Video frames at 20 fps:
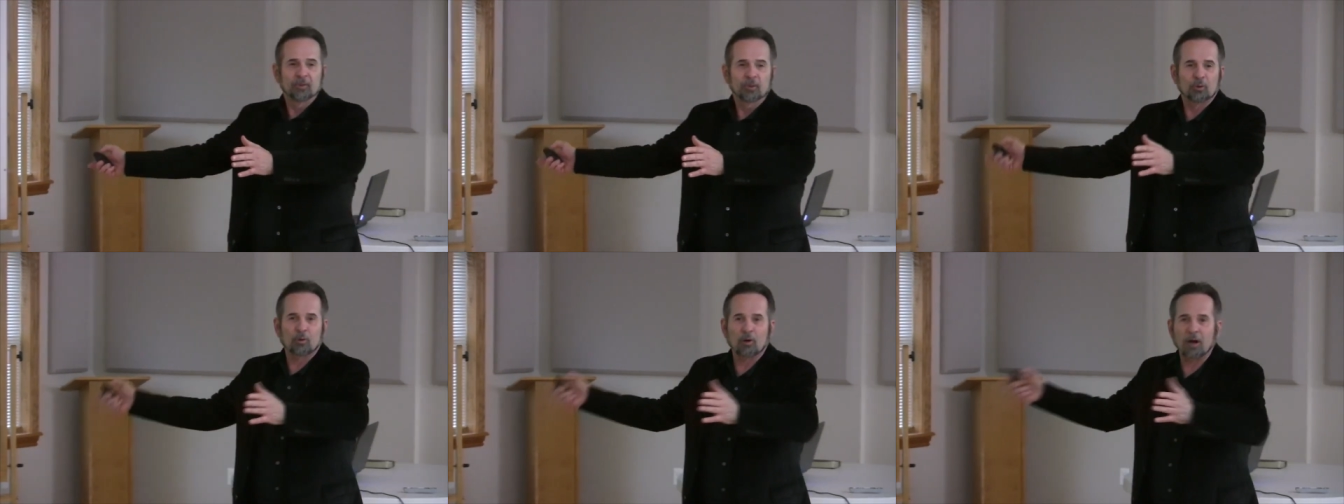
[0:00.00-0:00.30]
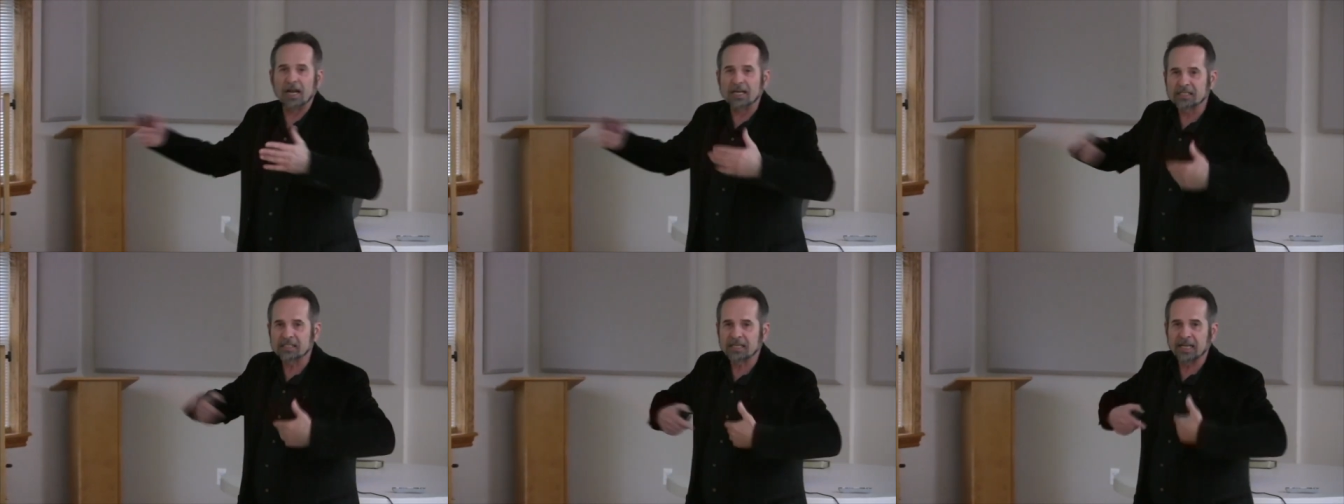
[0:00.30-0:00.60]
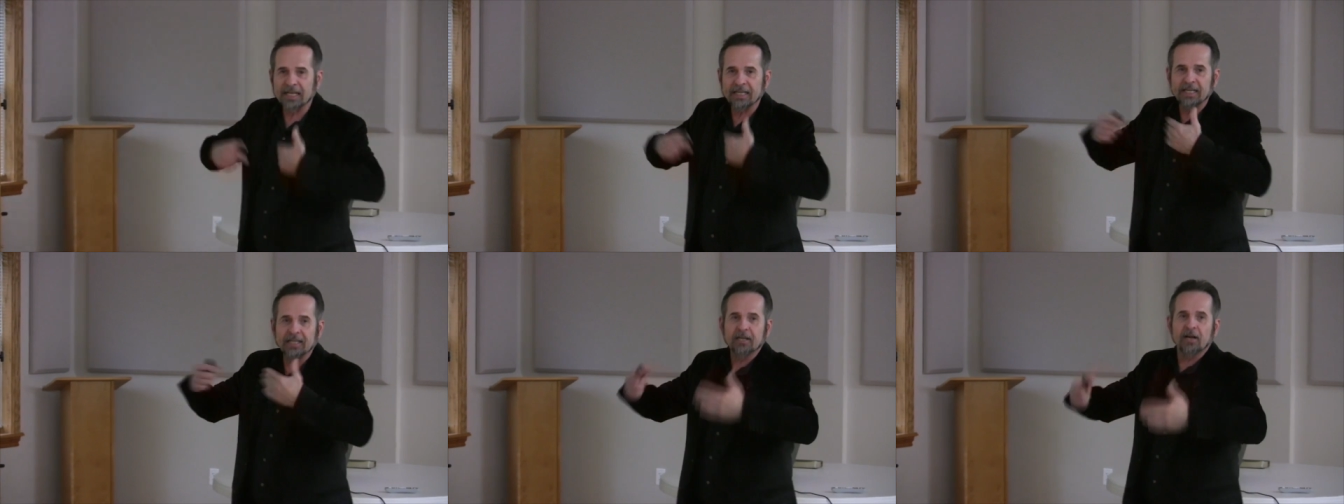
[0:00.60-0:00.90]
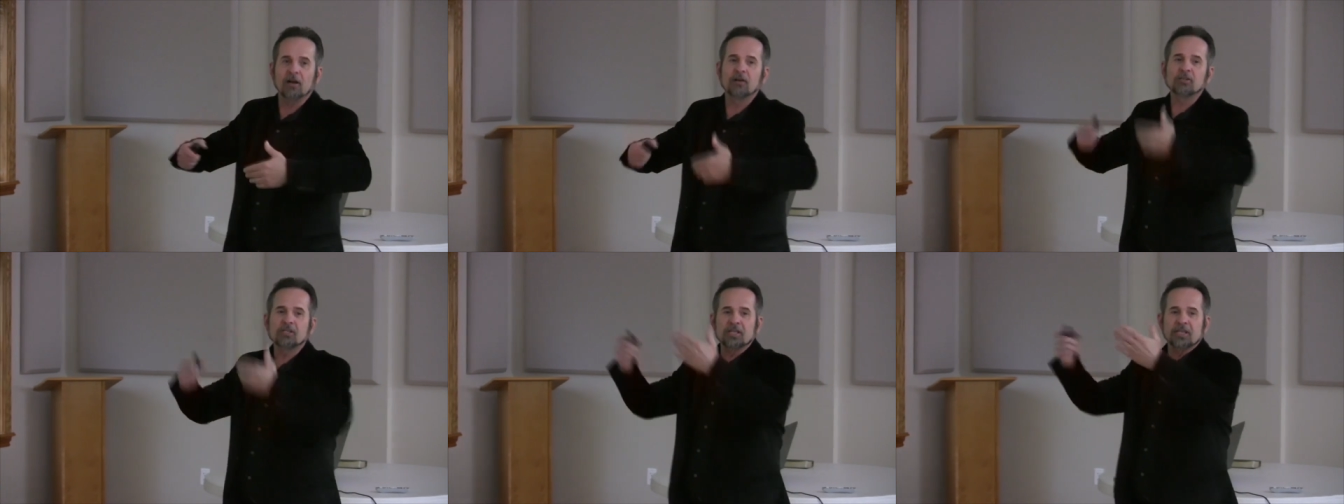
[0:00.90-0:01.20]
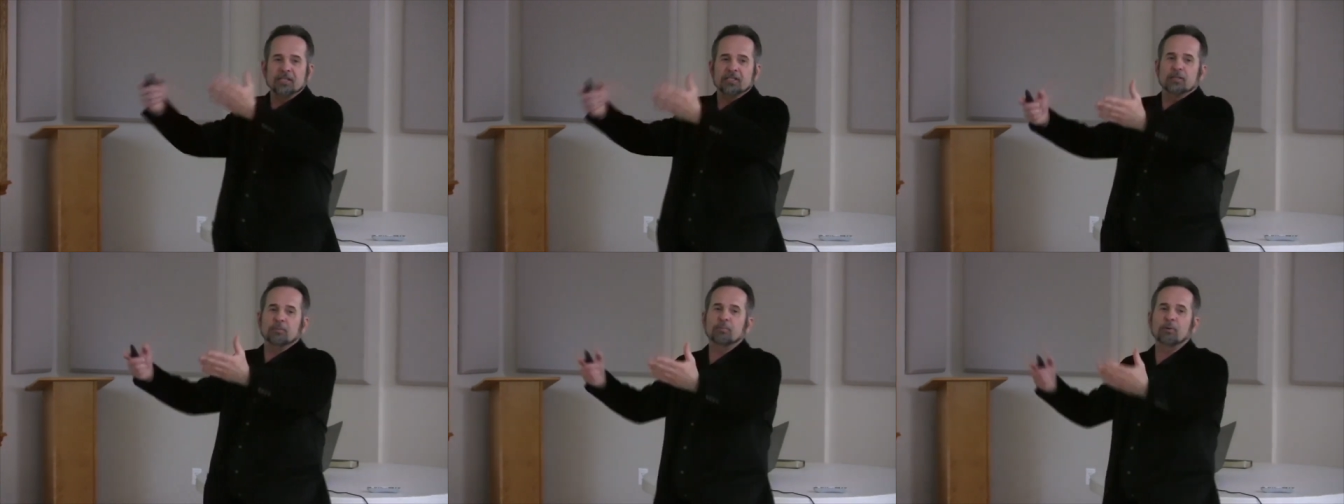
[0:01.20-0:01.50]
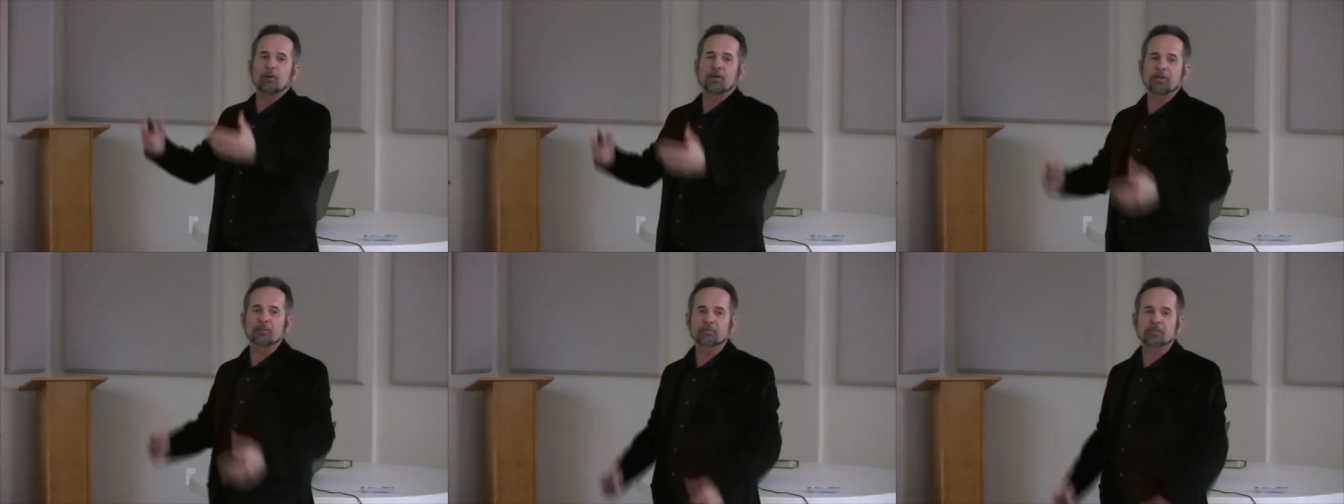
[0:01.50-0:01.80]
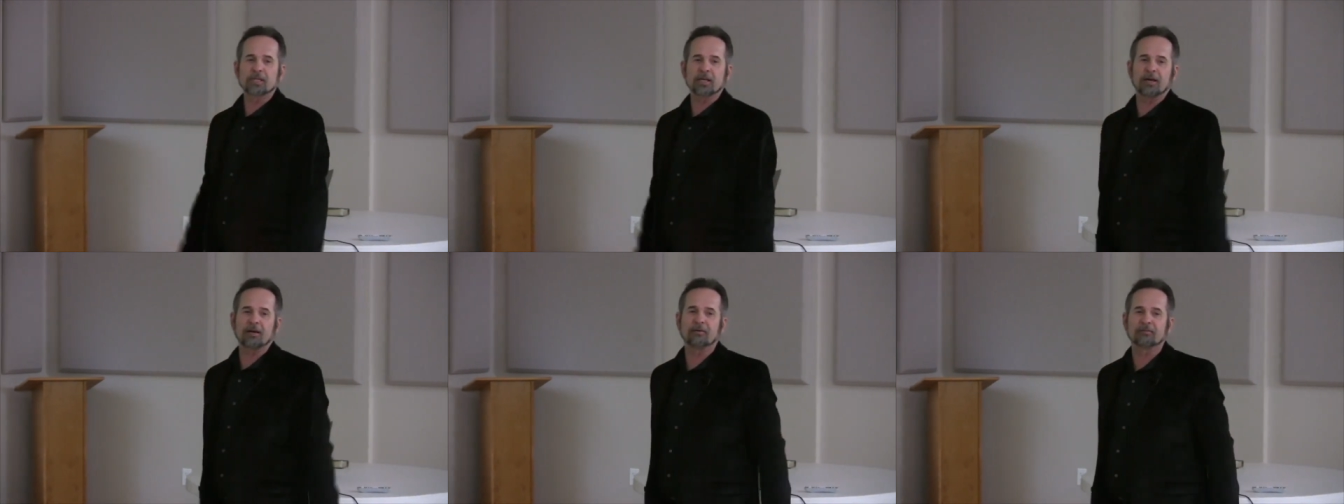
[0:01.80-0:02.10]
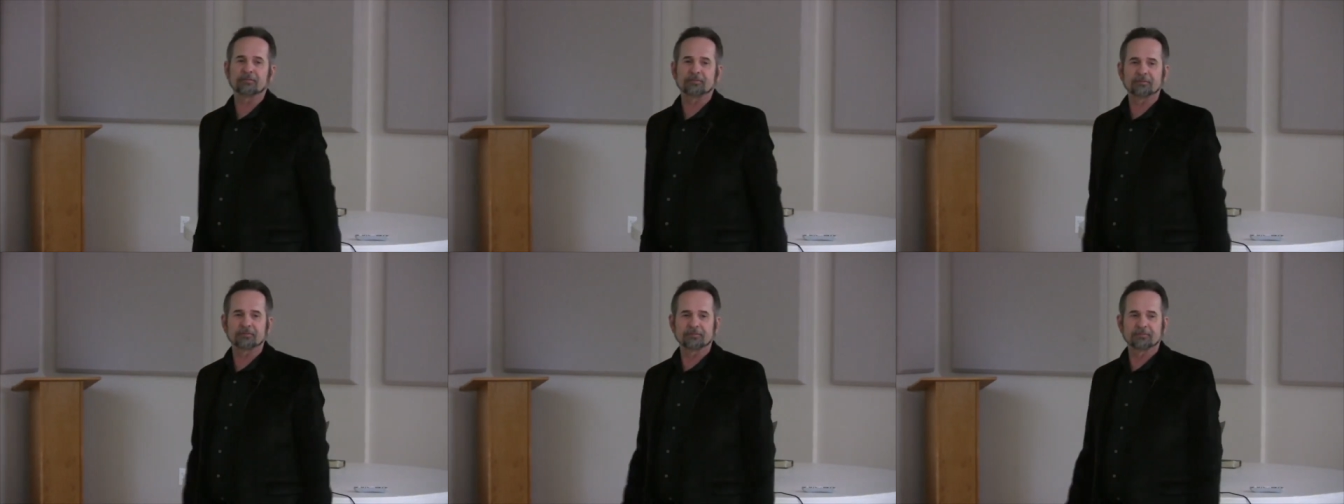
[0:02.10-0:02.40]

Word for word: Christ taking our sins upon himself.